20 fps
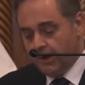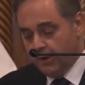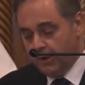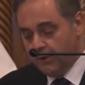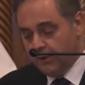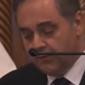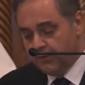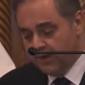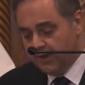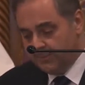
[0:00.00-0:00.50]

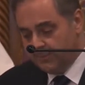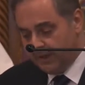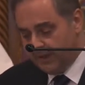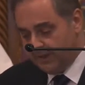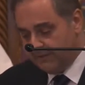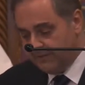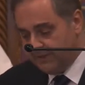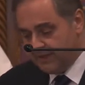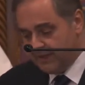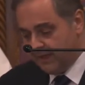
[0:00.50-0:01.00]
Over and
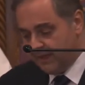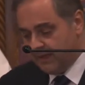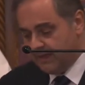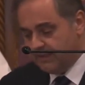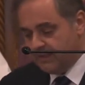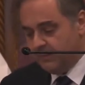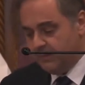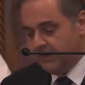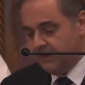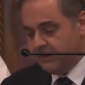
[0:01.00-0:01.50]
above his
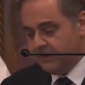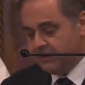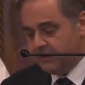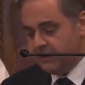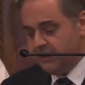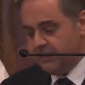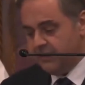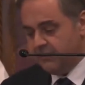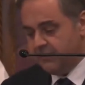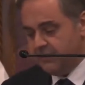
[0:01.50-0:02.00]
academic
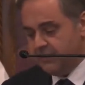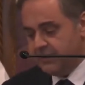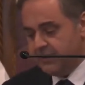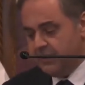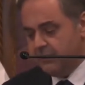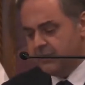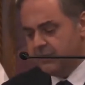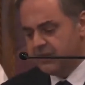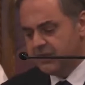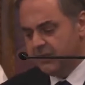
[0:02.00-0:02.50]
achievements,
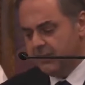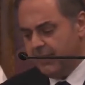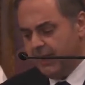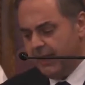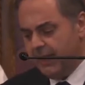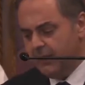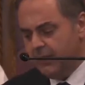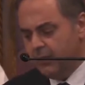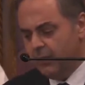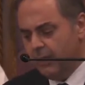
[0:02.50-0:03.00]
he was a
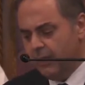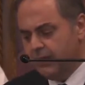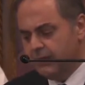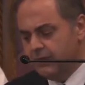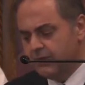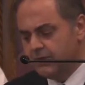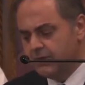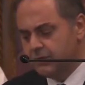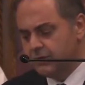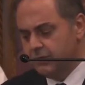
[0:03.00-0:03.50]
man who
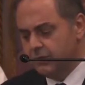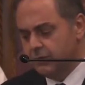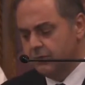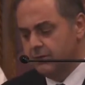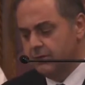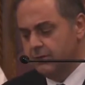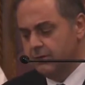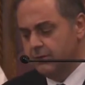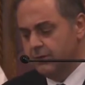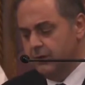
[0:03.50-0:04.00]

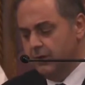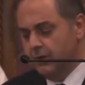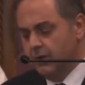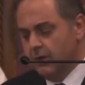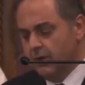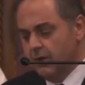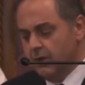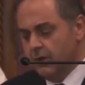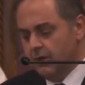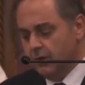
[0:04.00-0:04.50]
understood
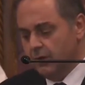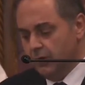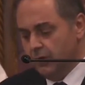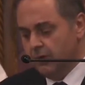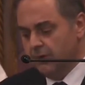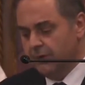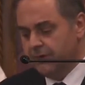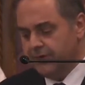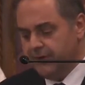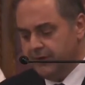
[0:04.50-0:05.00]

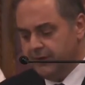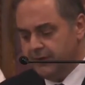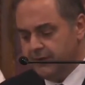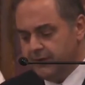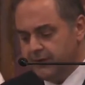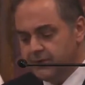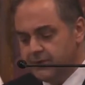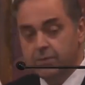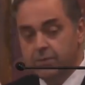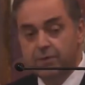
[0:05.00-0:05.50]
all
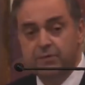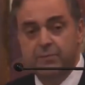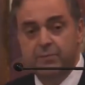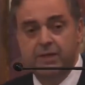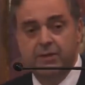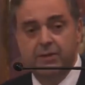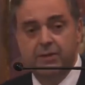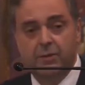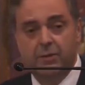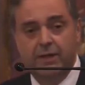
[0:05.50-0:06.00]
things to have
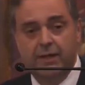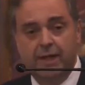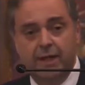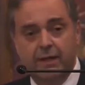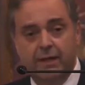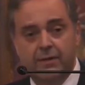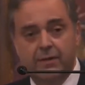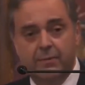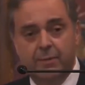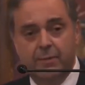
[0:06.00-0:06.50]
been
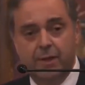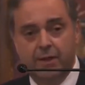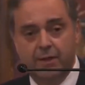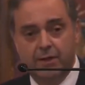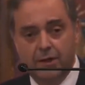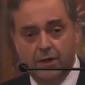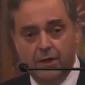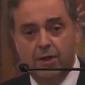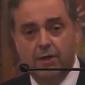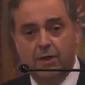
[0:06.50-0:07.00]
created by
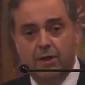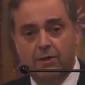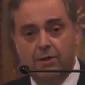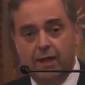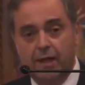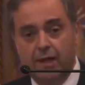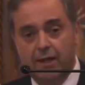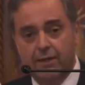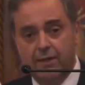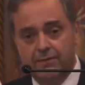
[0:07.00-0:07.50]
God
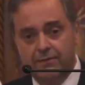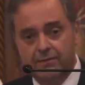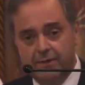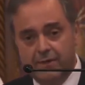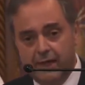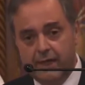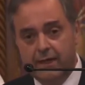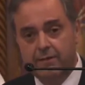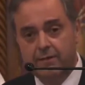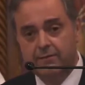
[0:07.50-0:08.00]
out of
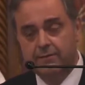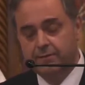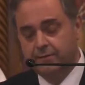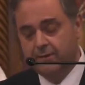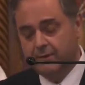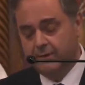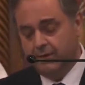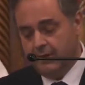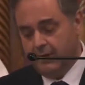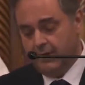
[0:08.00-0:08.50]
love
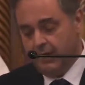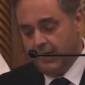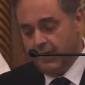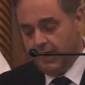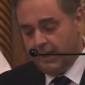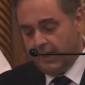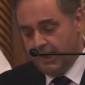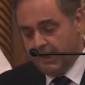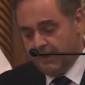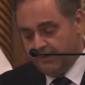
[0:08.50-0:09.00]

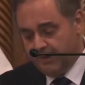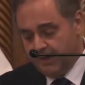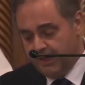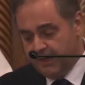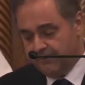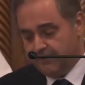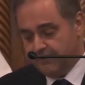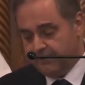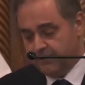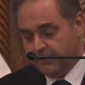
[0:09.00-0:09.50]
and
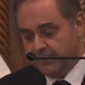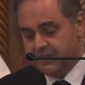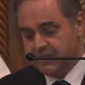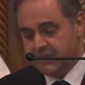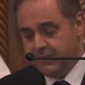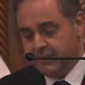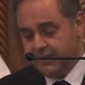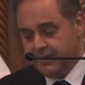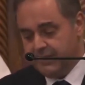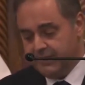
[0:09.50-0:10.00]
therefore
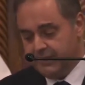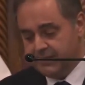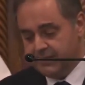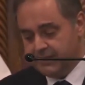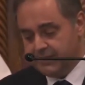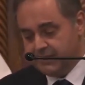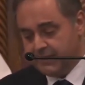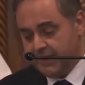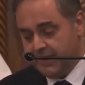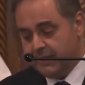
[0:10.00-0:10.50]
as being
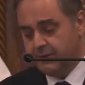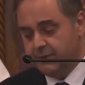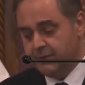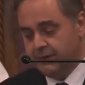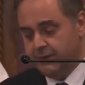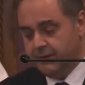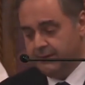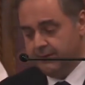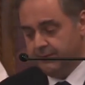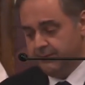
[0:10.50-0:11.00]

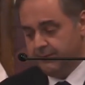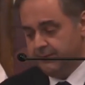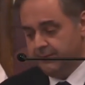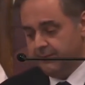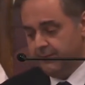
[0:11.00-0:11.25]
sacred.